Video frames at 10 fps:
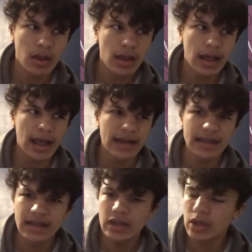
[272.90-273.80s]
And
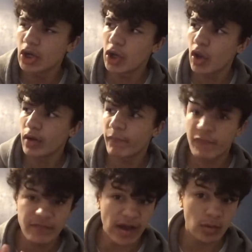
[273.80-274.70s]
then there's
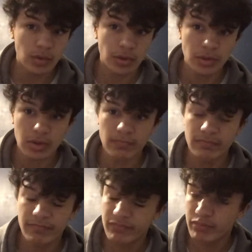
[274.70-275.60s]
thousands and
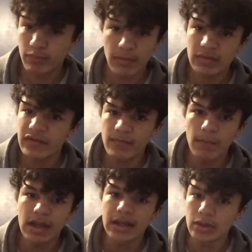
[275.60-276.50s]
maybe even
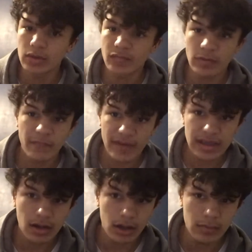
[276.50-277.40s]
millions of these fake
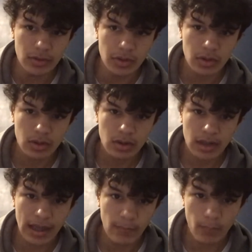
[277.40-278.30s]
KAIBAs
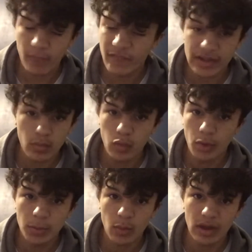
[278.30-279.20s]
and fake
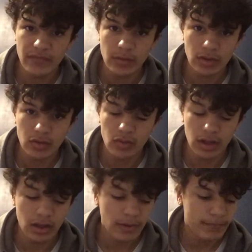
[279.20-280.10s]
Warps, or whatever you want to call it.
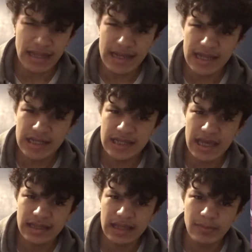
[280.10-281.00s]
And in the
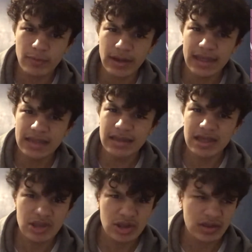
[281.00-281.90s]
end, they bring in
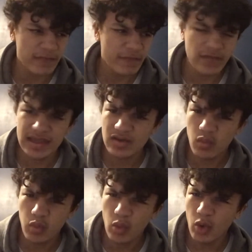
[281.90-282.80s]
this fake
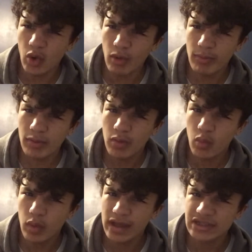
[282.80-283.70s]
Warp,
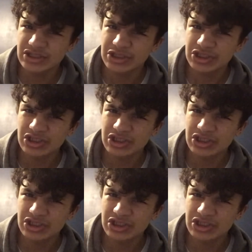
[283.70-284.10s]
which...